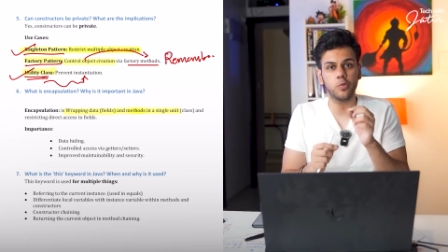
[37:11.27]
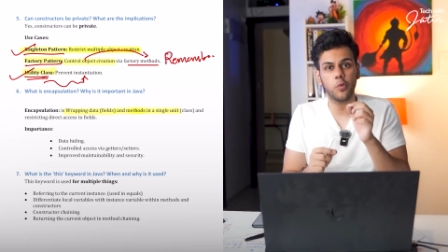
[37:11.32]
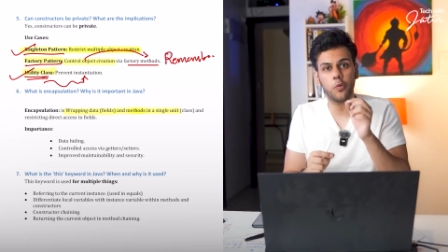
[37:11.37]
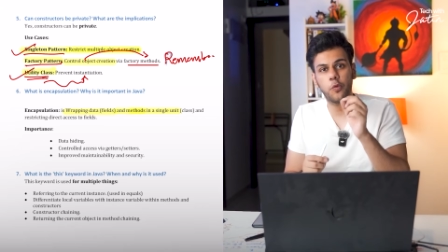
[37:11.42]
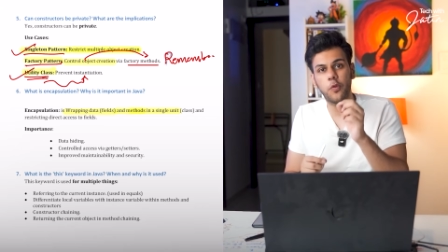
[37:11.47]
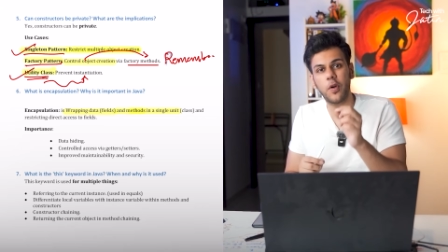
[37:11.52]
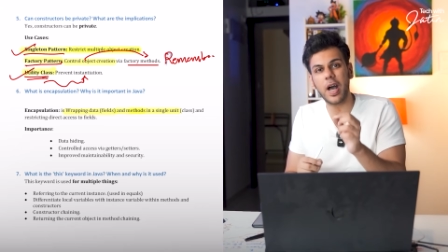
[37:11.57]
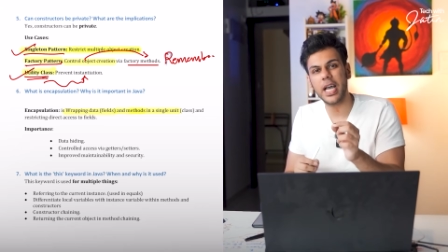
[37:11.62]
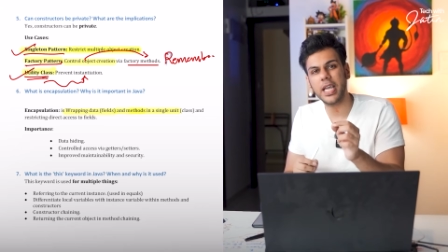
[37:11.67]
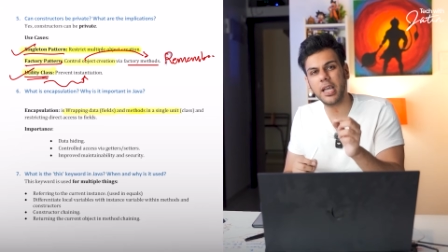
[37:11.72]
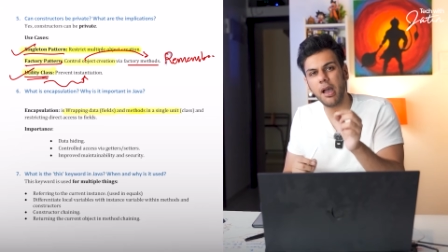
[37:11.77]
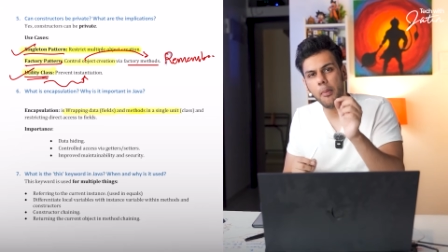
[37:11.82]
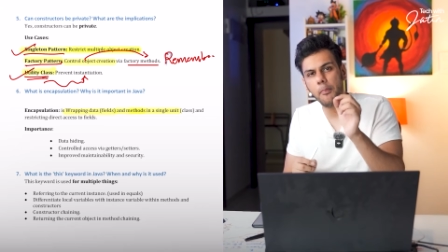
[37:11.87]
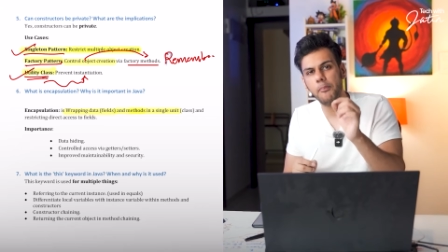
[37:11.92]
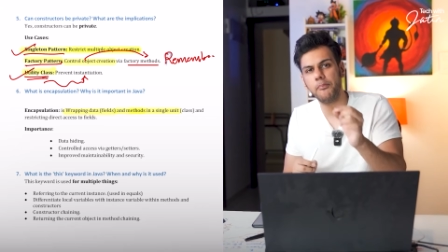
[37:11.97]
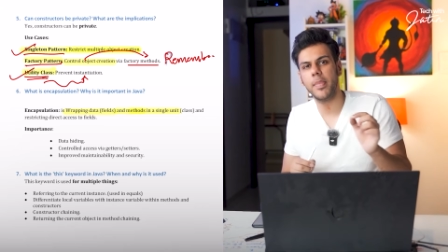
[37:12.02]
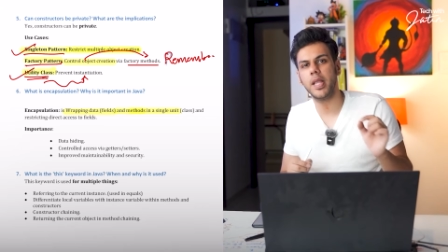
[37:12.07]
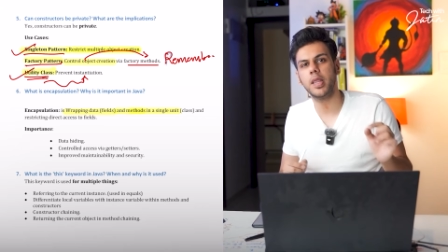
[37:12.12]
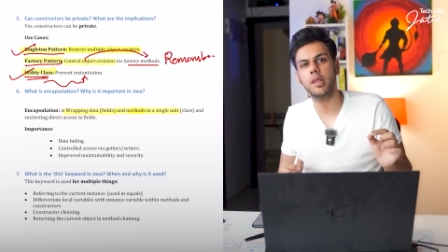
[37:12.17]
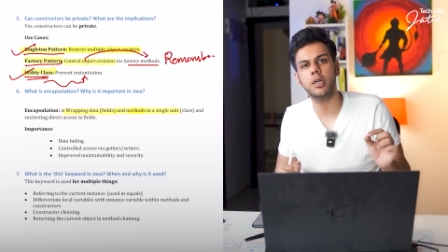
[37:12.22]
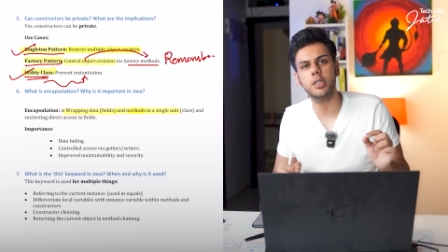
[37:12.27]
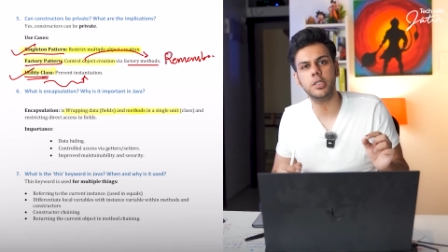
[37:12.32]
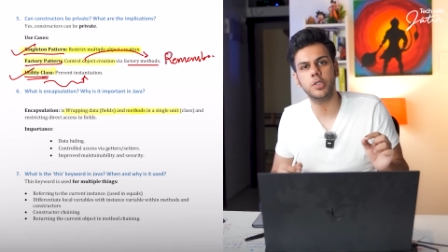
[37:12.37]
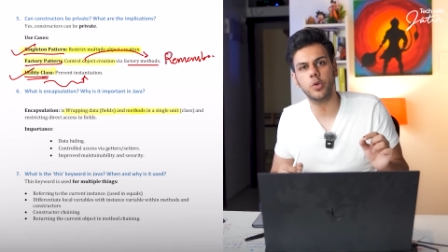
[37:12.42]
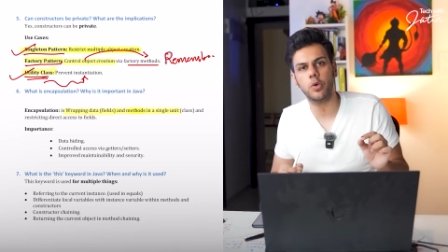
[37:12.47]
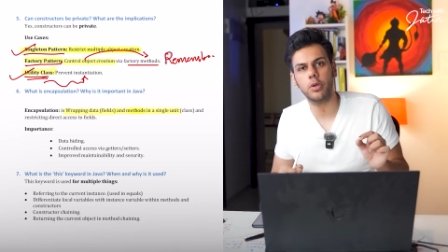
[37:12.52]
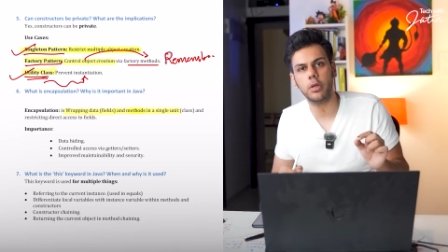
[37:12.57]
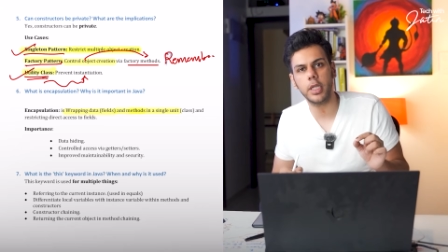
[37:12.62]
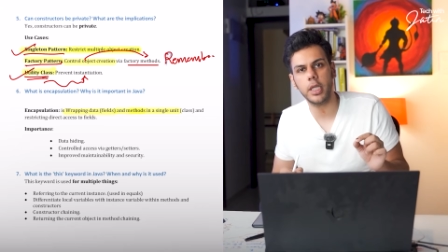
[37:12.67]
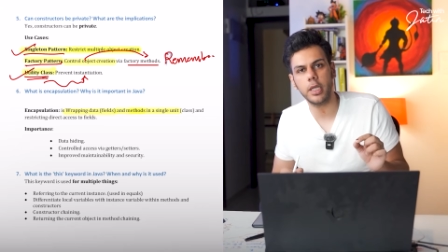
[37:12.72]
via methods
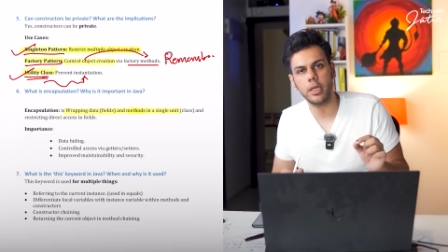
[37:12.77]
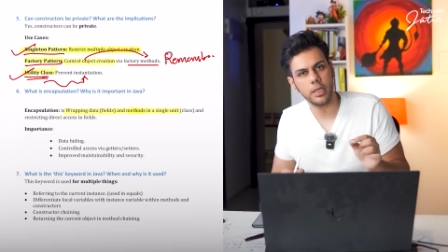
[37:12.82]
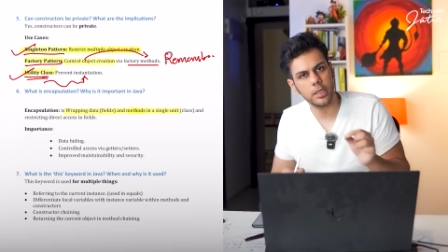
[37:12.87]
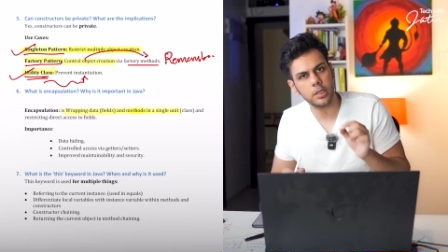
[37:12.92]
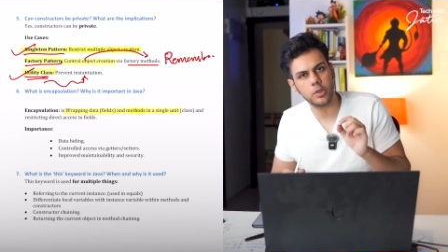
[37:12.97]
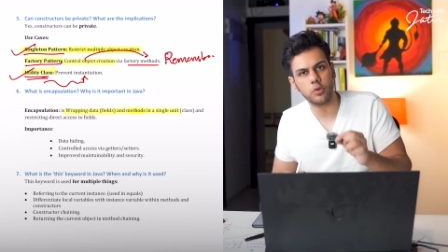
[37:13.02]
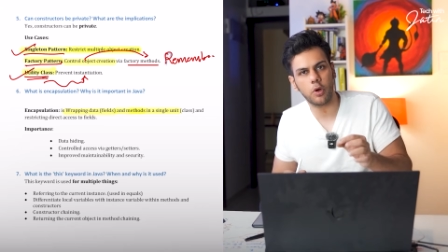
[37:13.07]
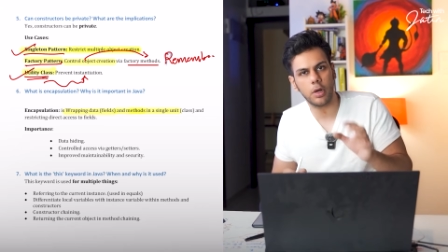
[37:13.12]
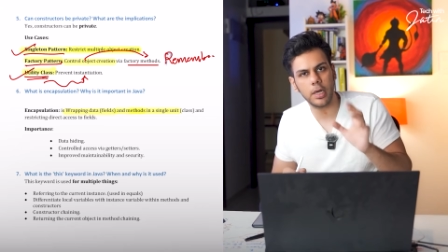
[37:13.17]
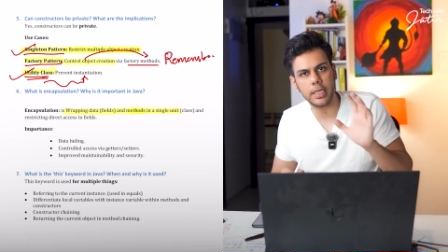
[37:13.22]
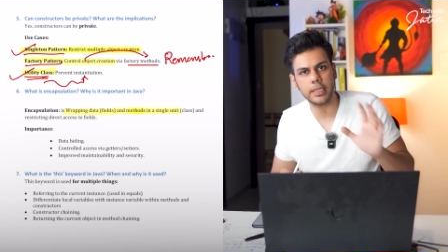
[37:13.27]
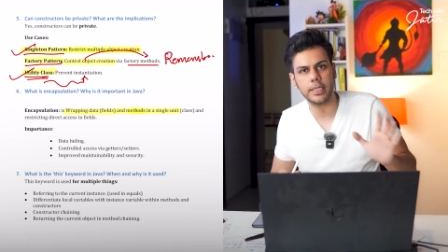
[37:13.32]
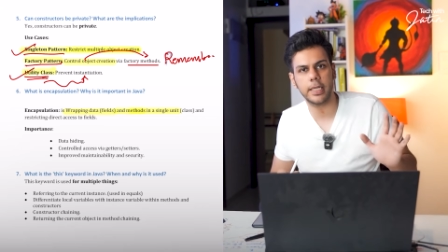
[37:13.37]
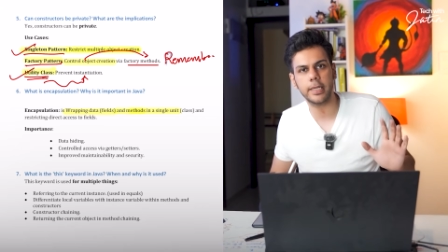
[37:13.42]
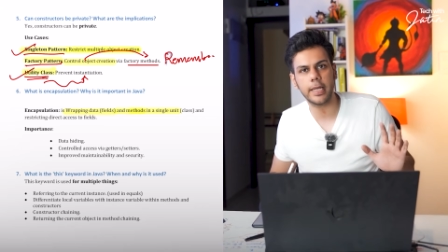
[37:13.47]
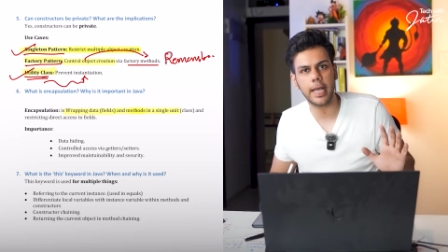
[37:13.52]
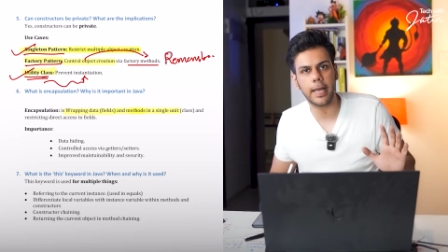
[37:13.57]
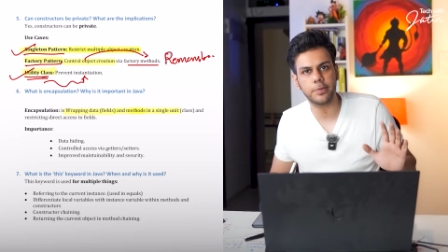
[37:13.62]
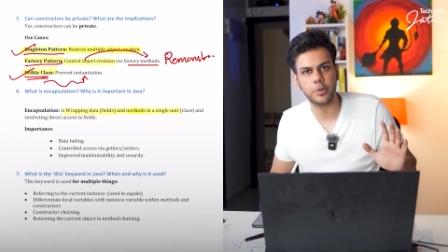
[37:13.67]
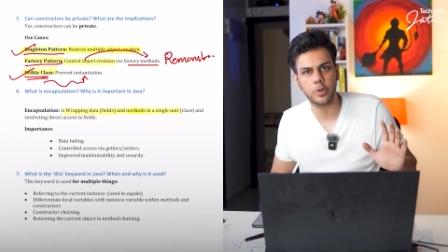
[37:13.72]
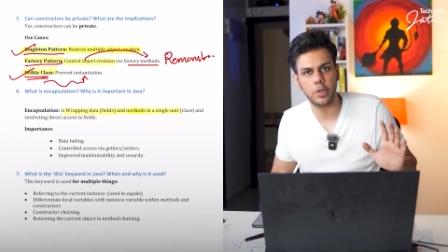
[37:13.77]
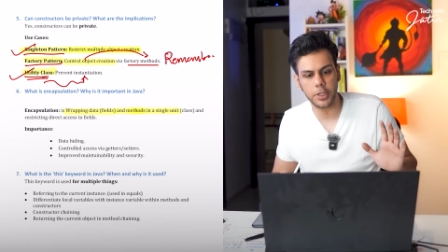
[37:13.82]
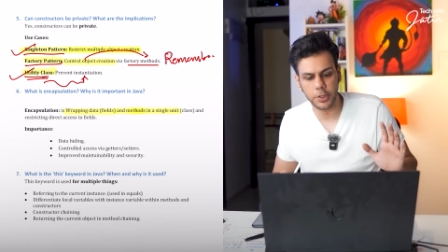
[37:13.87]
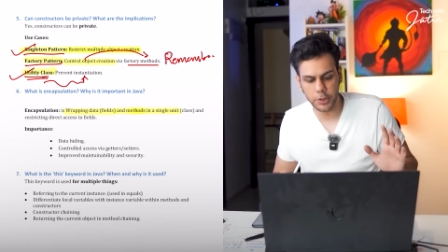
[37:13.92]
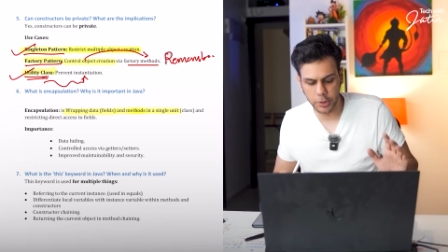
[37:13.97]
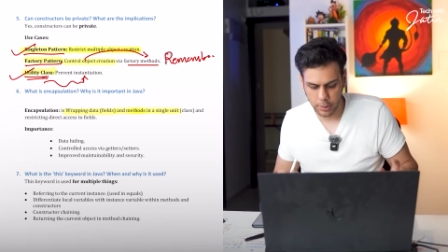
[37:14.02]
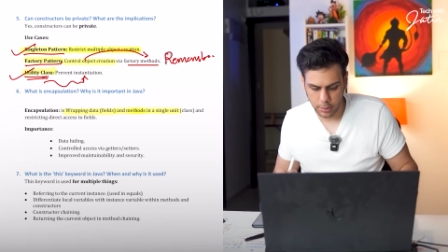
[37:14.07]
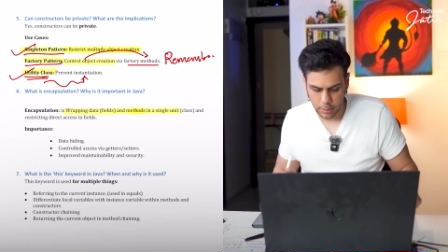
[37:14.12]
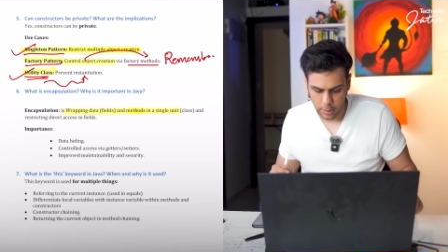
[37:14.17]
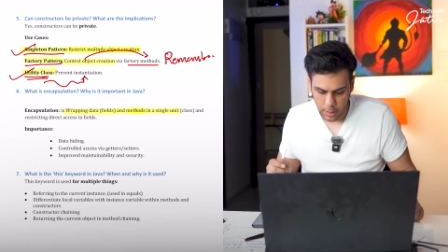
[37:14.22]
only is called as
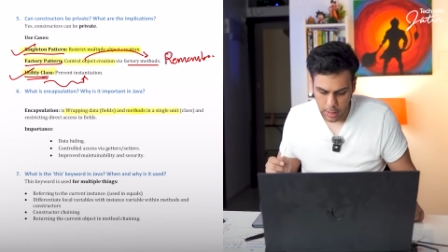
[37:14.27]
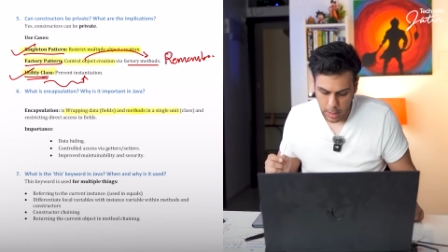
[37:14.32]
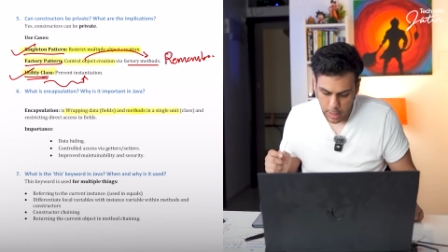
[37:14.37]
encapsulation.